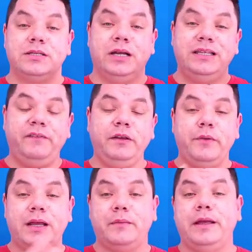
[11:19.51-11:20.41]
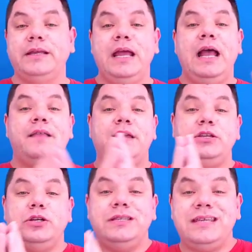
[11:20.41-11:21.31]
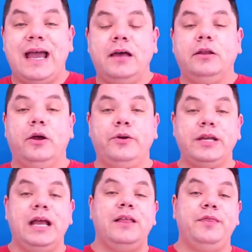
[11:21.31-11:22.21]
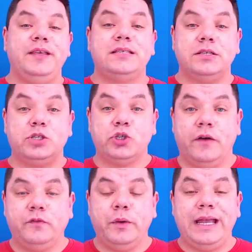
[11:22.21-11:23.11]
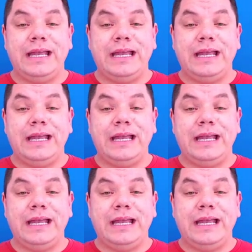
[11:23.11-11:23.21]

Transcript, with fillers: So I definitely recommend that you download this software.